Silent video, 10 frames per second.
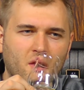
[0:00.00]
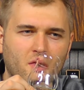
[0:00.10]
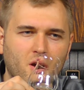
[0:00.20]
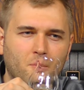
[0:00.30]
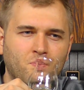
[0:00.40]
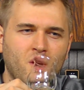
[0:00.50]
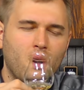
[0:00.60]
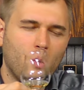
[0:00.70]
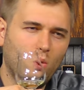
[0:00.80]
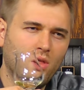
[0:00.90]
in there
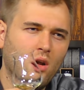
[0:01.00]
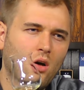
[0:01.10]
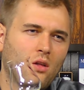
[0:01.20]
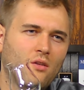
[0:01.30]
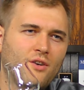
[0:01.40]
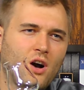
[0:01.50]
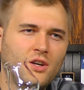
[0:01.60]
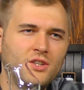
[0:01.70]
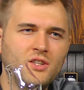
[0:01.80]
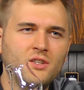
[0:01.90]
with a lot of
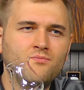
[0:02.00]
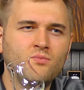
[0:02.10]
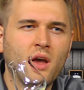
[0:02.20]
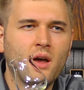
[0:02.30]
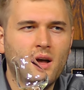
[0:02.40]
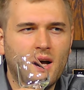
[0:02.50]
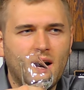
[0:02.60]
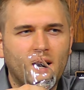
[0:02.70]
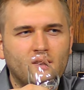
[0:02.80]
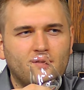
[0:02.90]
honey
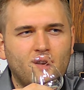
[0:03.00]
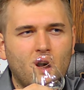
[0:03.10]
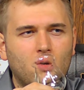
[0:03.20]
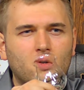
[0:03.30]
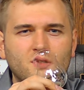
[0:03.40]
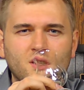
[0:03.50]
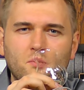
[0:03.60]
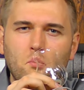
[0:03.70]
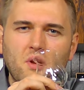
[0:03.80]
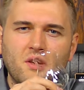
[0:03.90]
and flowers
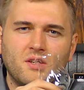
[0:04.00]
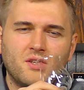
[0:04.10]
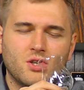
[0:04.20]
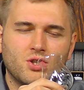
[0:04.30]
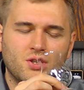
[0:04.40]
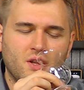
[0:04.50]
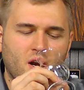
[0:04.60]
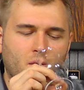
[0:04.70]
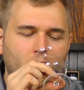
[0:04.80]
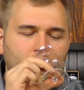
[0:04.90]
and minty touch in
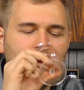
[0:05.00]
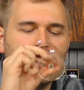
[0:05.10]
there.